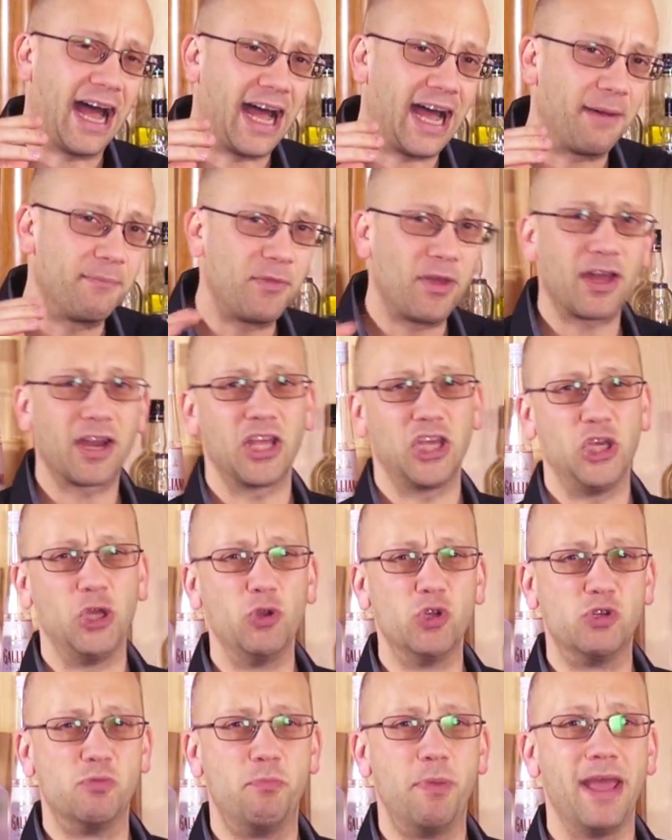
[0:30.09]
I'm not a
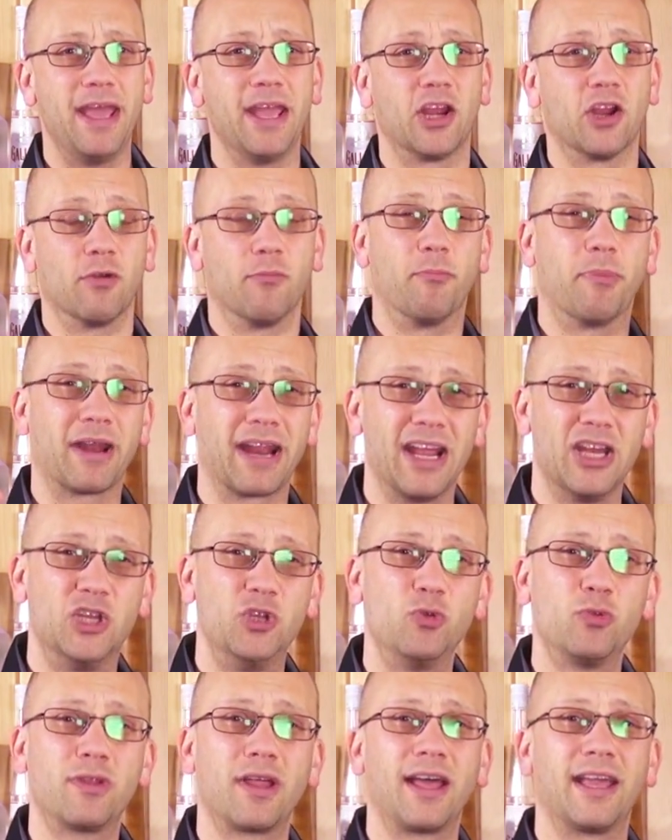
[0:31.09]
huge baker, but I
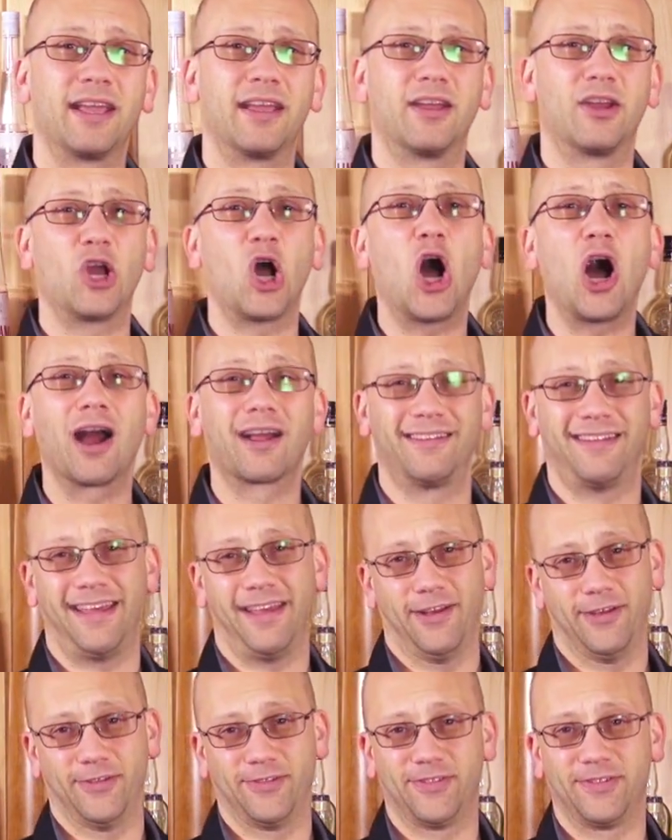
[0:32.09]
do like
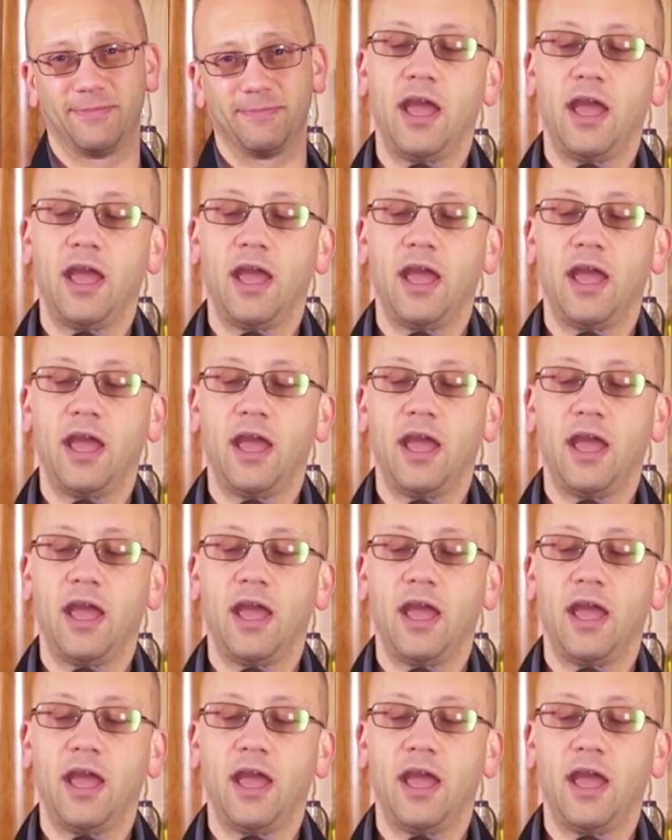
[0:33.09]
cocktails.